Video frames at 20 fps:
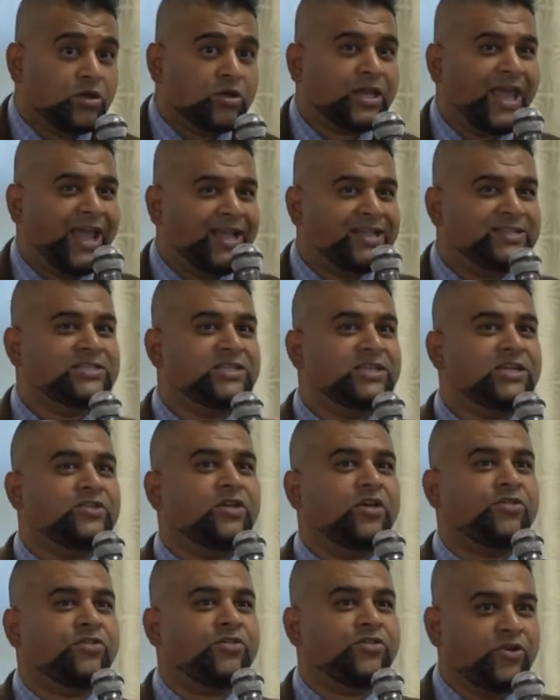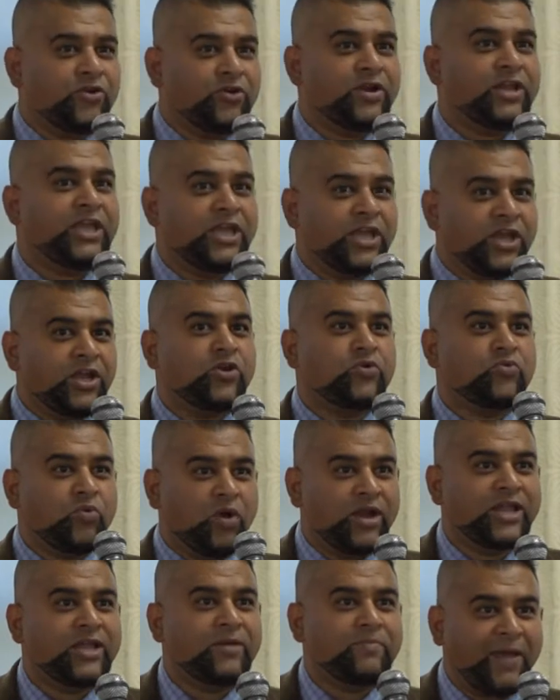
Canceling the 30-year running